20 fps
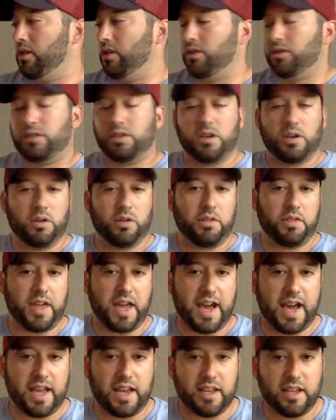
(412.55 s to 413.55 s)
So
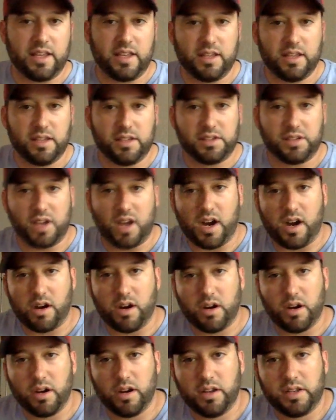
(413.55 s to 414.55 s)
that is
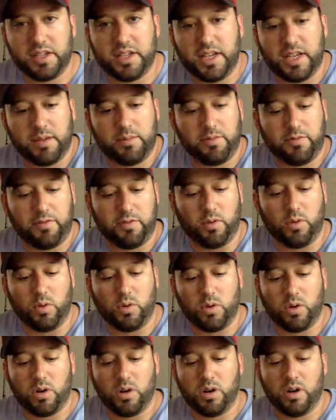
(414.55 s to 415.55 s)
our tip
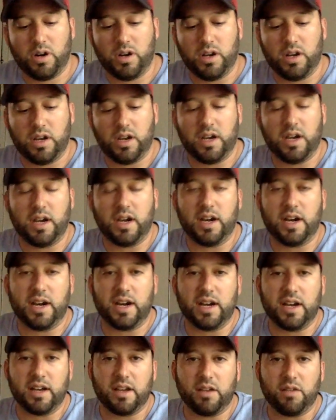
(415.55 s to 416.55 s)
for
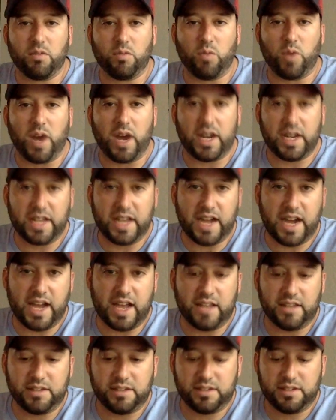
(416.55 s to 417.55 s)
rod
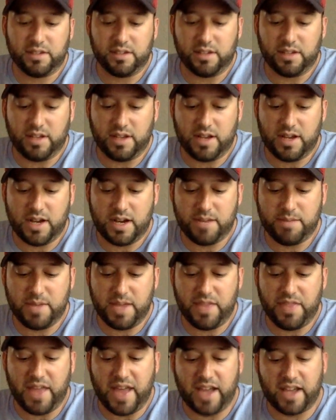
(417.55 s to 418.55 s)
guides.
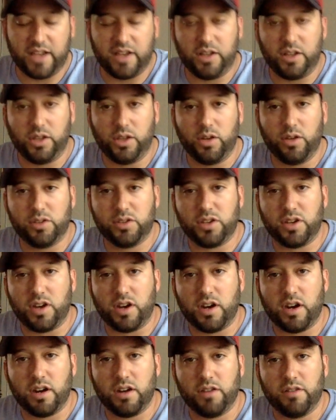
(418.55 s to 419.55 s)
And that concludes
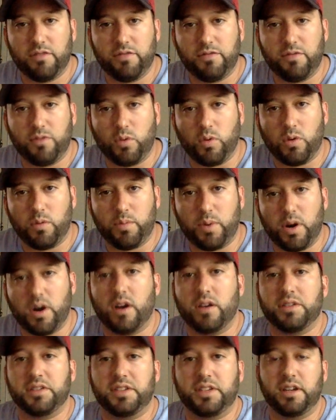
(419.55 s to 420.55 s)
our
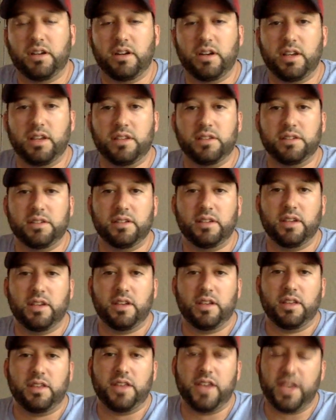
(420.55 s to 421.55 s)
4-part series.
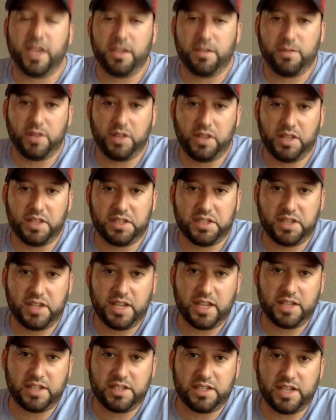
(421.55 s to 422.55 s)
Thank you
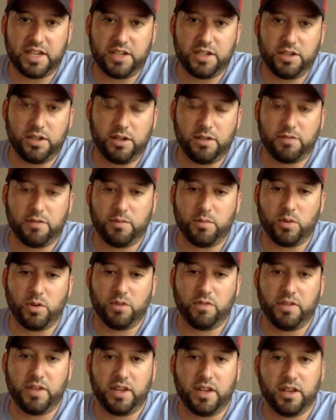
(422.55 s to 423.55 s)
listening, and stay tuned for more
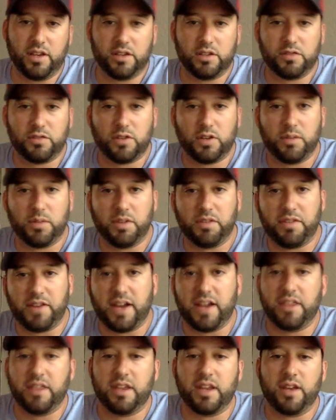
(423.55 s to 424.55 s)
videos from
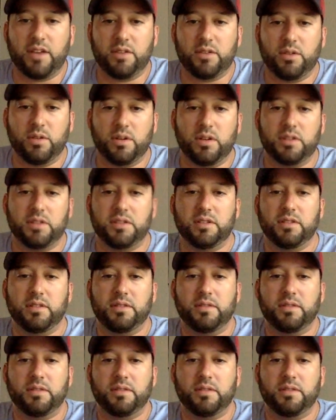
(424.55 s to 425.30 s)
Leviathan Outdoors.